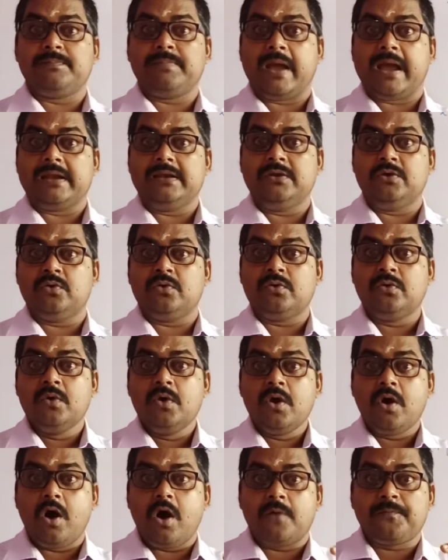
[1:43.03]
value
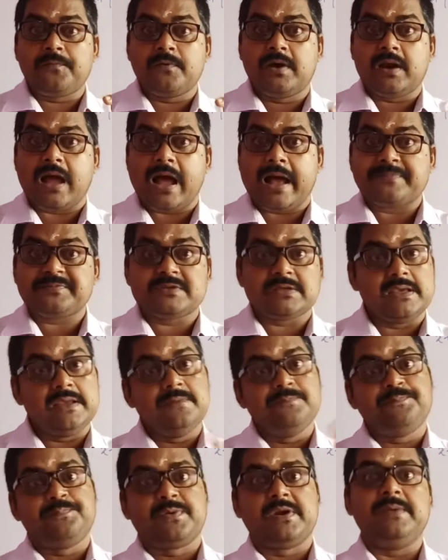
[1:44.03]
of graphs
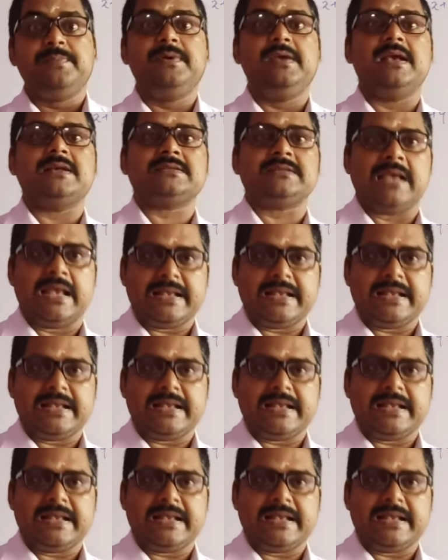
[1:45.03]
in previous